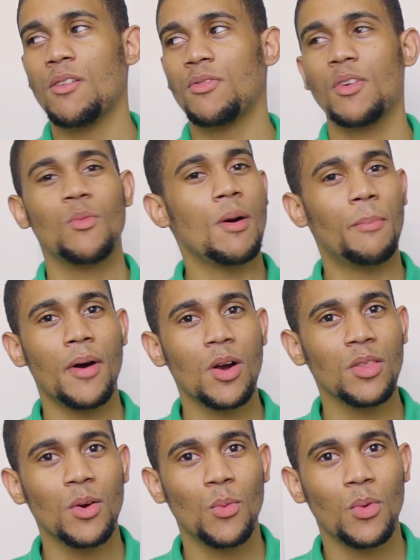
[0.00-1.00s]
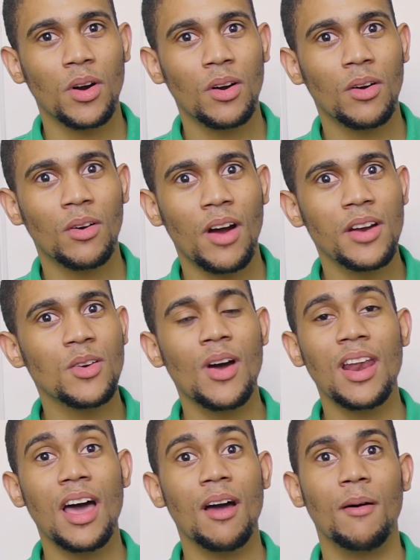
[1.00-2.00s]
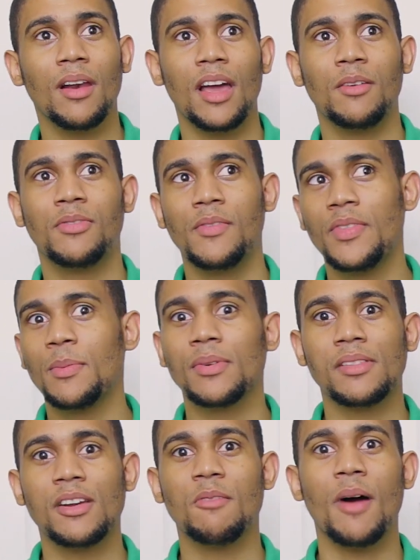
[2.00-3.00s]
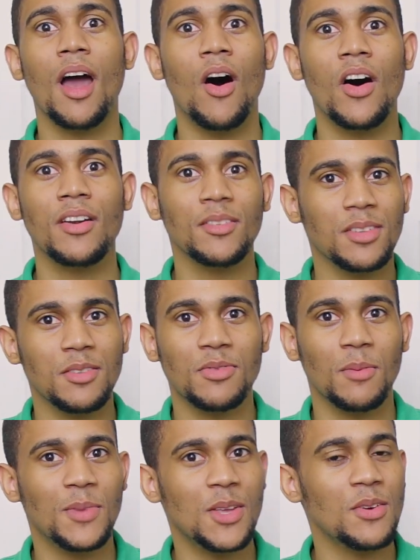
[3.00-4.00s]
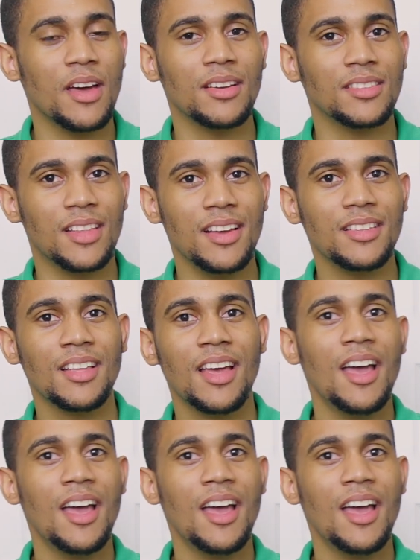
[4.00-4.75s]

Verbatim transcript: from what part of the world, I know I like 50% of my audience is from the United States.